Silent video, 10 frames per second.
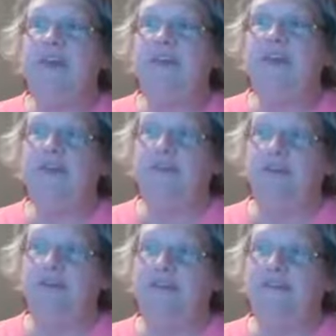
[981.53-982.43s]
that you and your
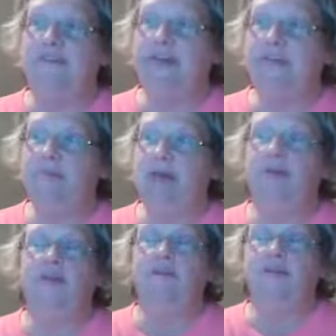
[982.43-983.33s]
girls can celebrate
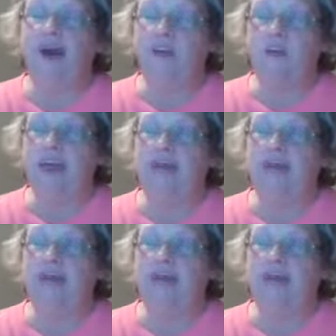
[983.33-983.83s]
Girl Scout